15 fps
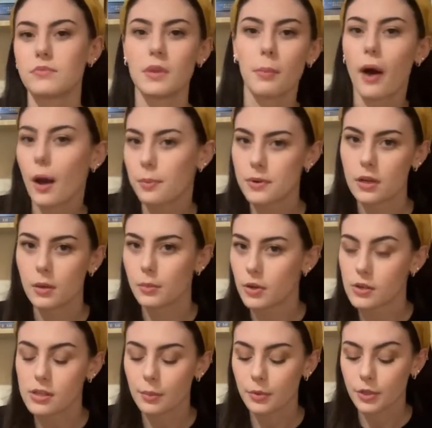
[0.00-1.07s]
the popular
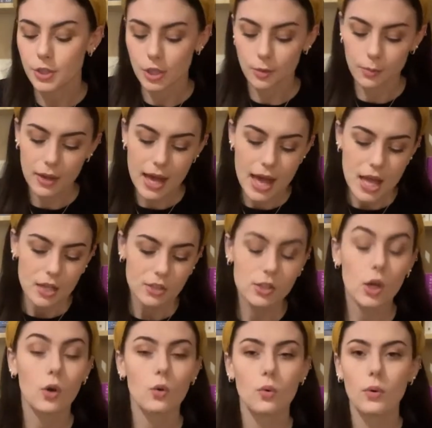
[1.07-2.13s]
books on BookTube.
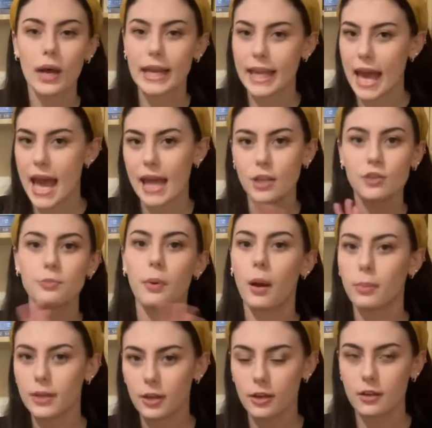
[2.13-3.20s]
So again, you've
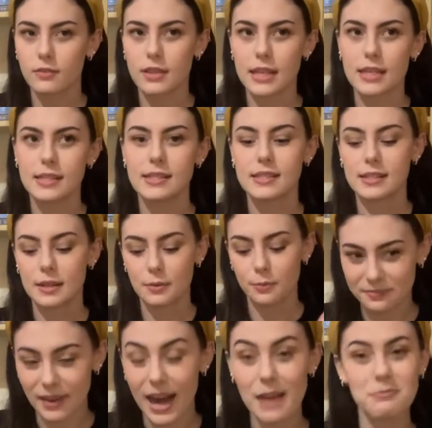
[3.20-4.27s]
probably heard of this.
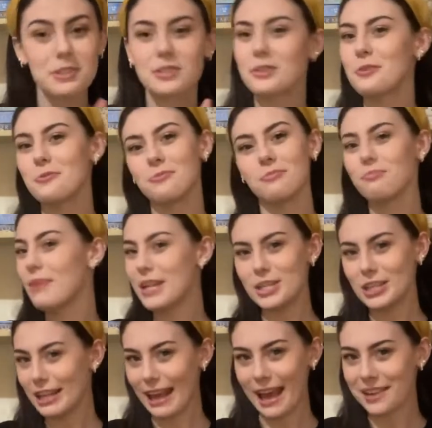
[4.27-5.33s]
I'm just gonna
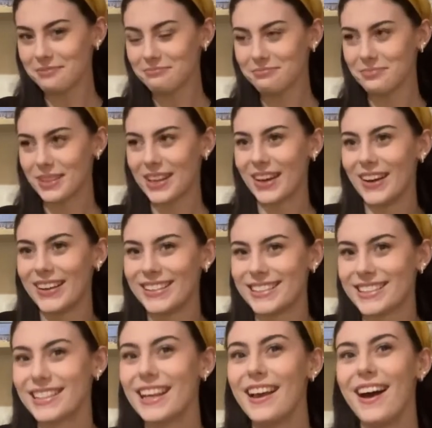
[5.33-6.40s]
mention it again because
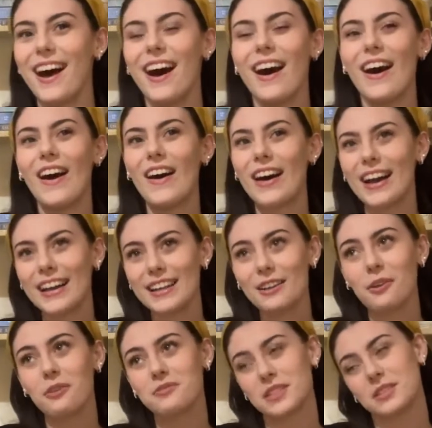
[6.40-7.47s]
I
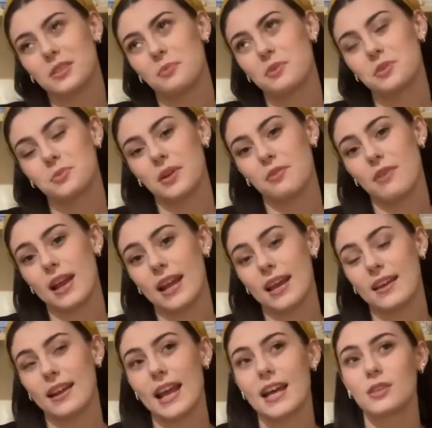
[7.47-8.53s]
loved it so much when I read
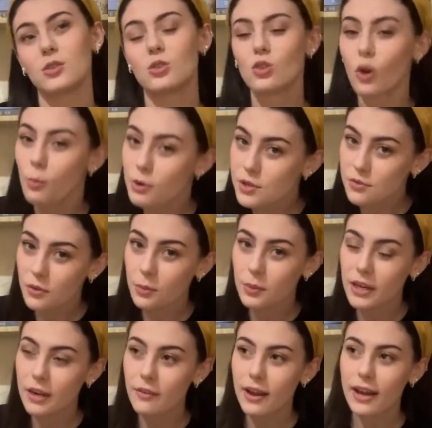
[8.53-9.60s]
it, and I had so much fun
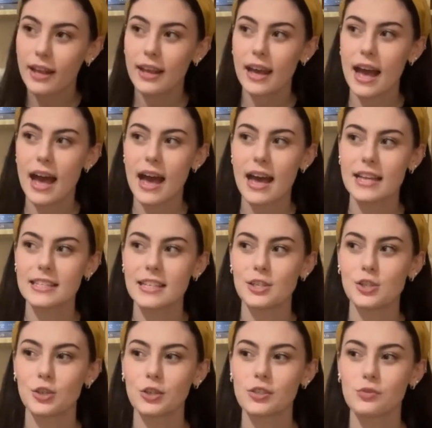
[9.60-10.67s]
when I read it, and
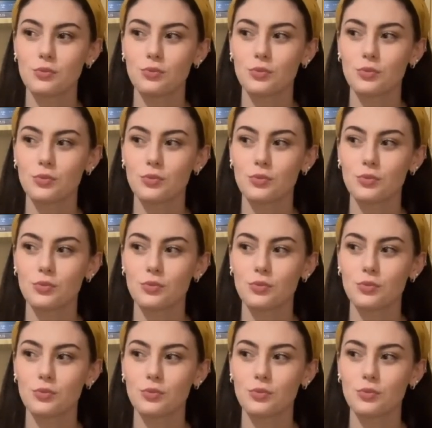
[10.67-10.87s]
it just